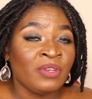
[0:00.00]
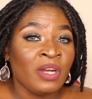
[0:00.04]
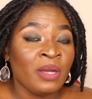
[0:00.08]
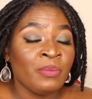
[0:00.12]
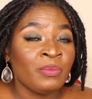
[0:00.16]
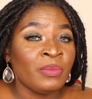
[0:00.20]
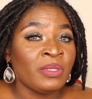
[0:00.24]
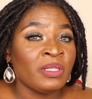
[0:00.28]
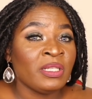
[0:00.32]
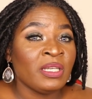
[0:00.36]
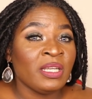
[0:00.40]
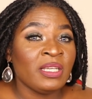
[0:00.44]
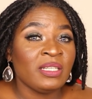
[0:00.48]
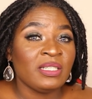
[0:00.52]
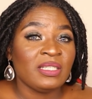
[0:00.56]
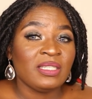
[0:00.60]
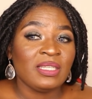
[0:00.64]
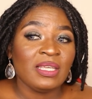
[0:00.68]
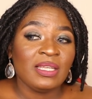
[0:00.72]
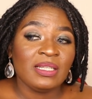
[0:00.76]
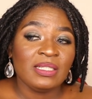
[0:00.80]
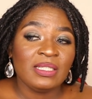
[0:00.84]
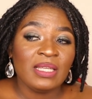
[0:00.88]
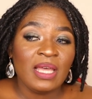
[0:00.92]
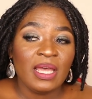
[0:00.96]
right, middle, and
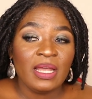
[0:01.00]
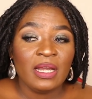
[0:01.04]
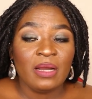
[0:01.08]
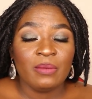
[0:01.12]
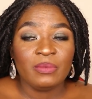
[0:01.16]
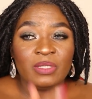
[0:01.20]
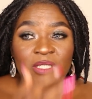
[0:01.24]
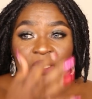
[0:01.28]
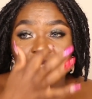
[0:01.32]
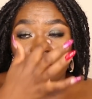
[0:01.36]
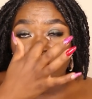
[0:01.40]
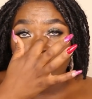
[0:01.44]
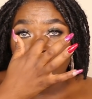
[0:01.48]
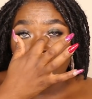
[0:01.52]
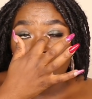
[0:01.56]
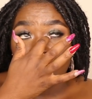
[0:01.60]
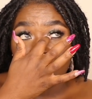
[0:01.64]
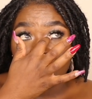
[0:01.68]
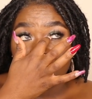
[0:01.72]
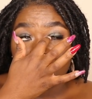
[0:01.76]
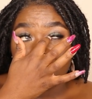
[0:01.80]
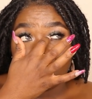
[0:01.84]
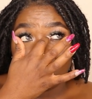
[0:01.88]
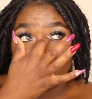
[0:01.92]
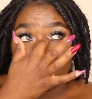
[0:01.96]
center, and I'm just looking at
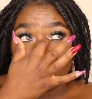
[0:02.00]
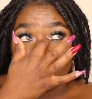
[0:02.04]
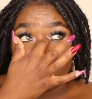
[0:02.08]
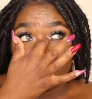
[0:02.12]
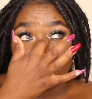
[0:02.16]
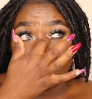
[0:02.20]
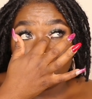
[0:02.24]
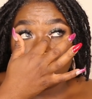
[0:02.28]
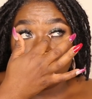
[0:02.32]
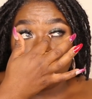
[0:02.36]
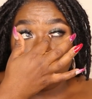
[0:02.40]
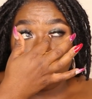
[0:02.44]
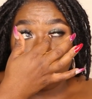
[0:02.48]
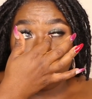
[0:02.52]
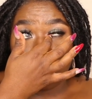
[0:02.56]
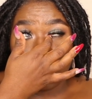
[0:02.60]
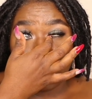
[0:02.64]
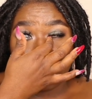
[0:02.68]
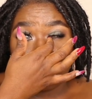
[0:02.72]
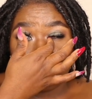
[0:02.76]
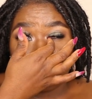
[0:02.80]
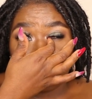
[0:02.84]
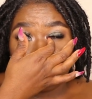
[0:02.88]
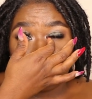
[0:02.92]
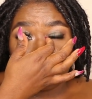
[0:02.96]
myself and I'm like, oh
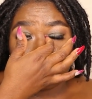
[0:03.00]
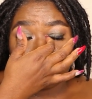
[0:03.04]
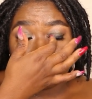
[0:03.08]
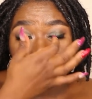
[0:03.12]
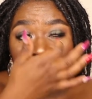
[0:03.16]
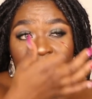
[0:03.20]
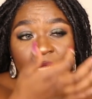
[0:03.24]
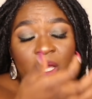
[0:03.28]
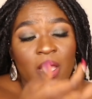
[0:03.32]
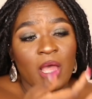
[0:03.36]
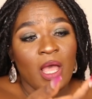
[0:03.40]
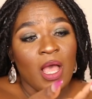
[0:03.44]
my gosh,